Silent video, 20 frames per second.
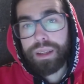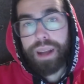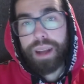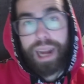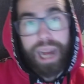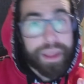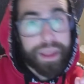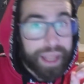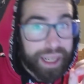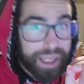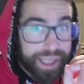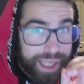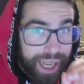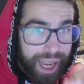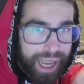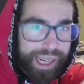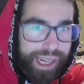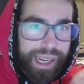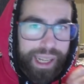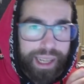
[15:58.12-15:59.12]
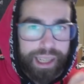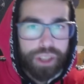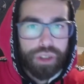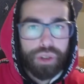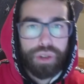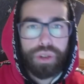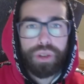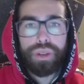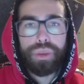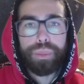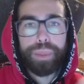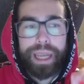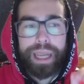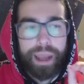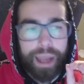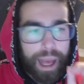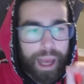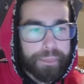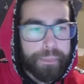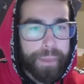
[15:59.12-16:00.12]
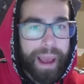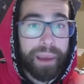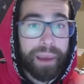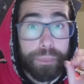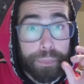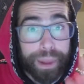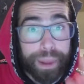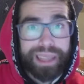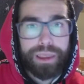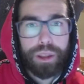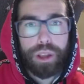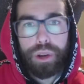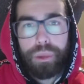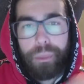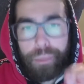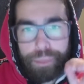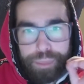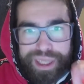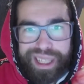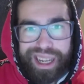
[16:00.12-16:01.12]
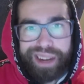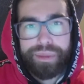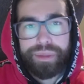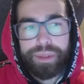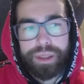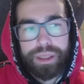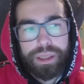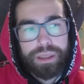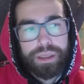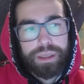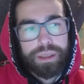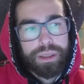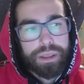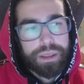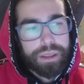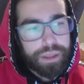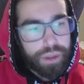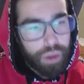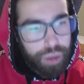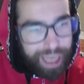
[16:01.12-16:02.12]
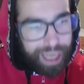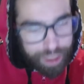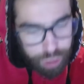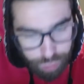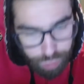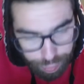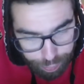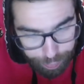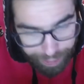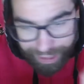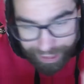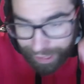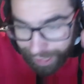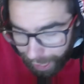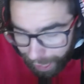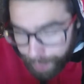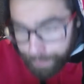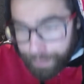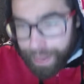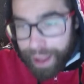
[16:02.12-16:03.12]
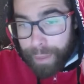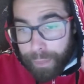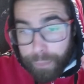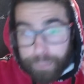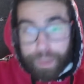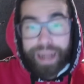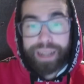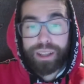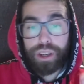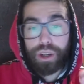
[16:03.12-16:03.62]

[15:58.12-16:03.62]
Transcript: Other sign is you become a better observer. Okay, you become a better